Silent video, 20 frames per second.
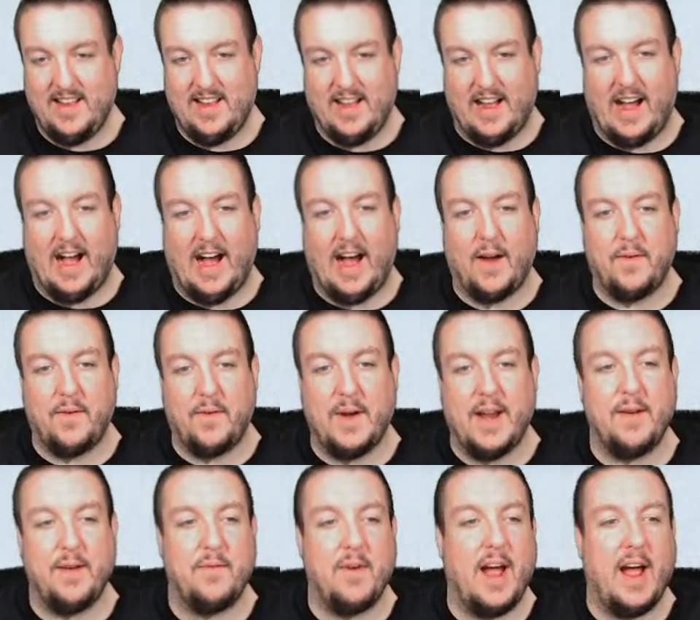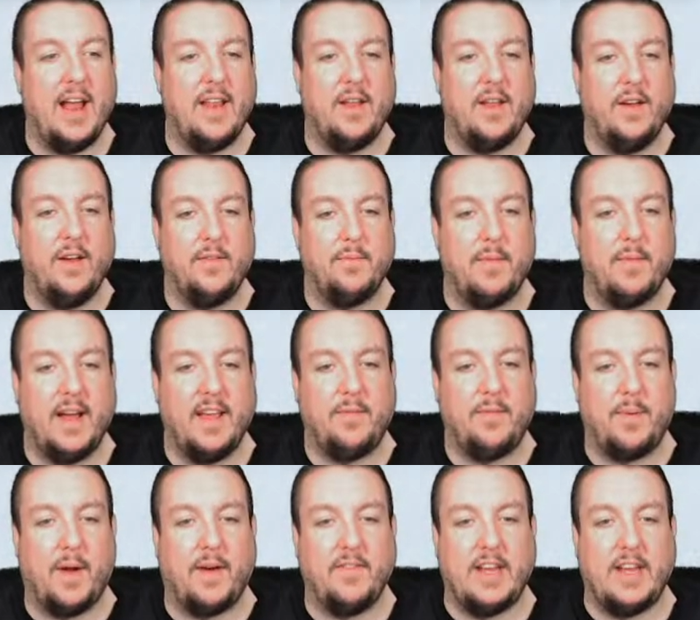Uh, Random Ryan, those mice
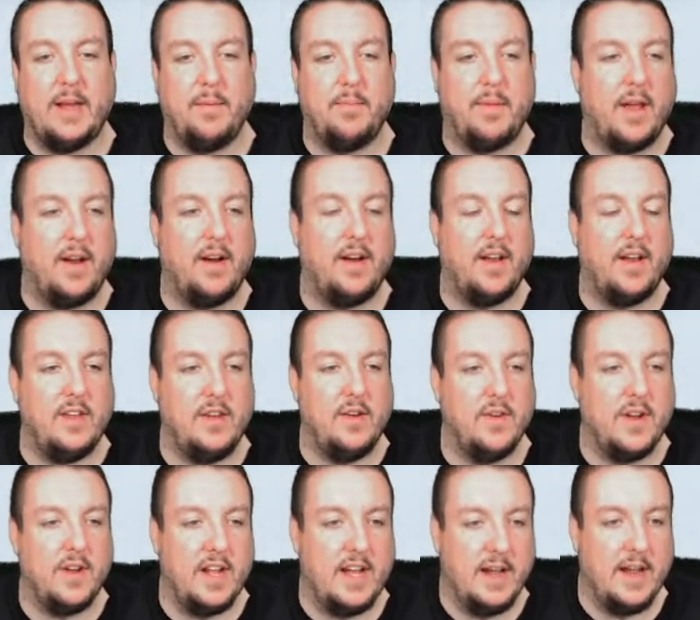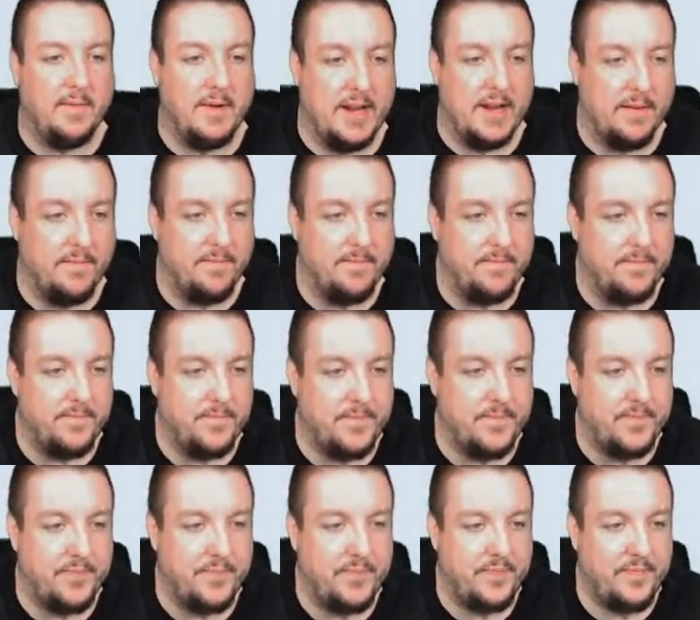probably eat better than you and I, man.
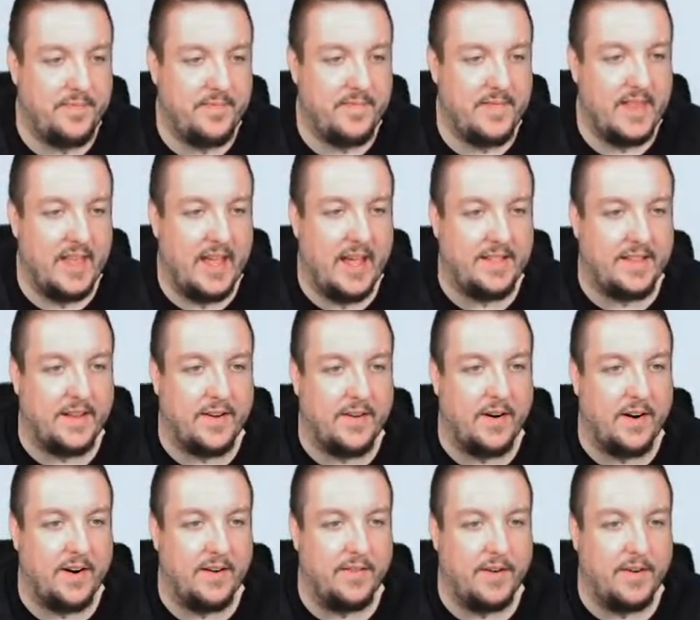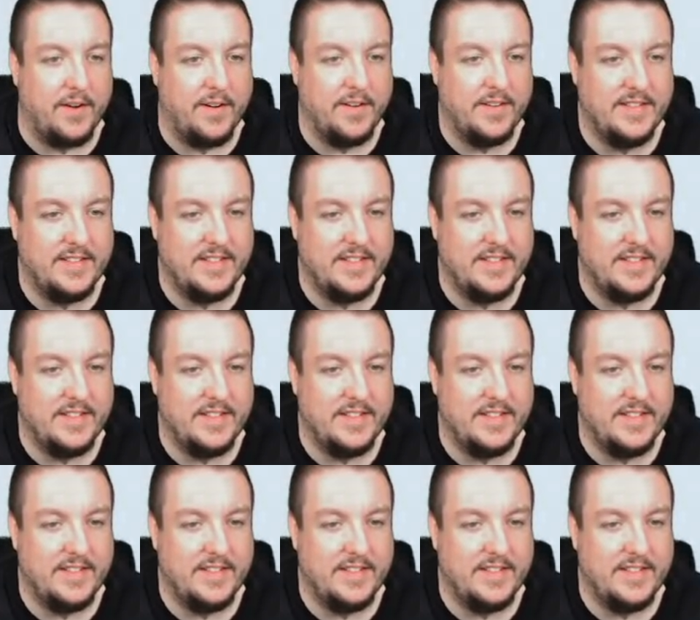At the carnival.